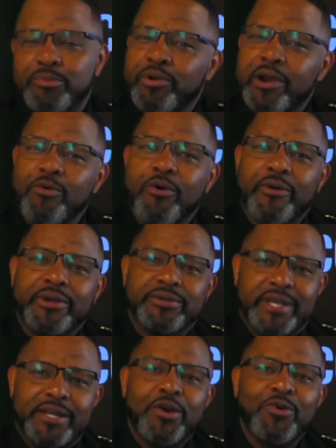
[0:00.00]
The prayer
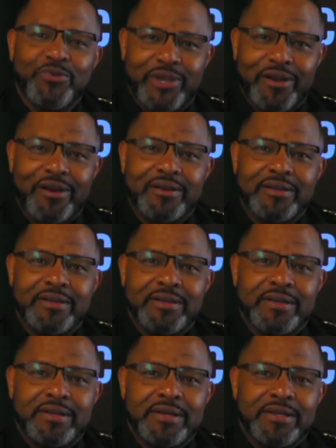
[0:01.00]
warriors, they know who they are.
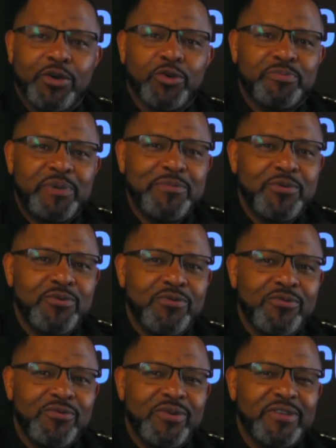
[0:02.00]
Those people
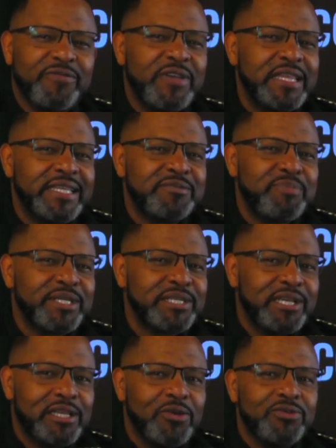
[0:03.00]
who feel
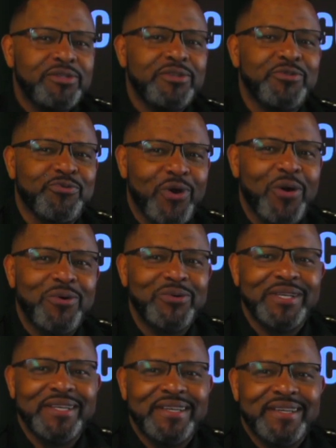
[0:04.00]
especially close to the throne,
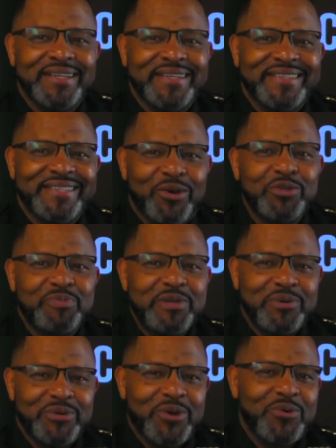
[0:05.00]
those
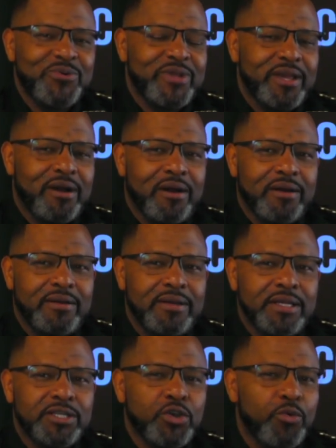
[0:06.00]
people know who they are.
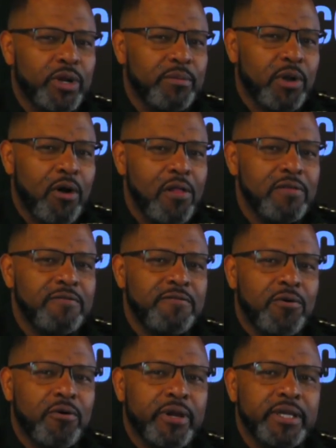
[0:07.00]
So what I'm calling
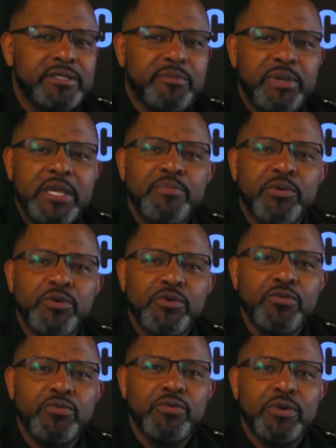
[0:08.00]
for is the people
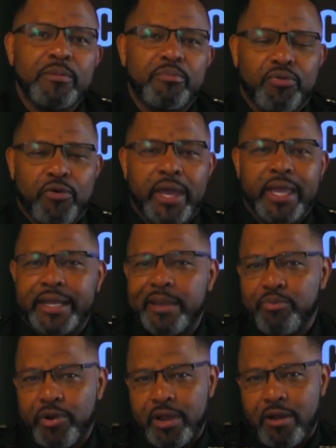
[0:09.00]
who pray, and they
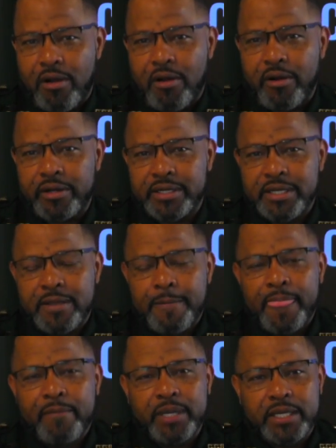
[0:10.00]
pray hard,
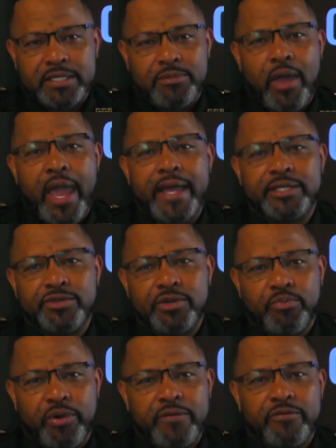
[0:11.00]
because I'm going to ask you
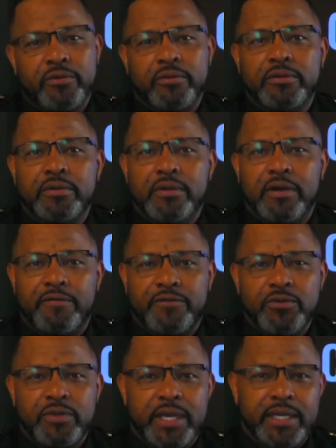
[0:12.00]
to pray for a
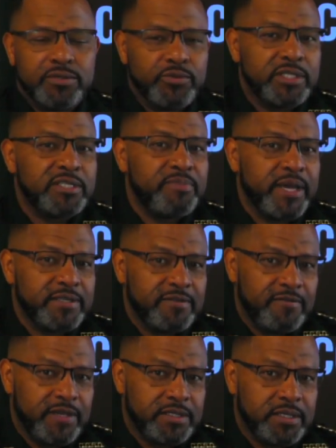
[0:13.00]
few things with
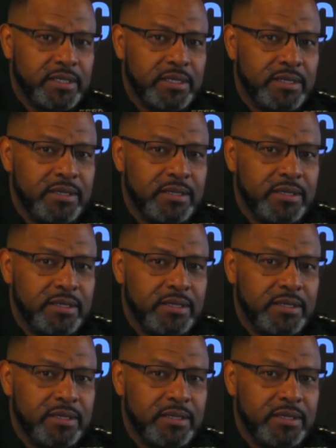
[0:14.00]
specificity.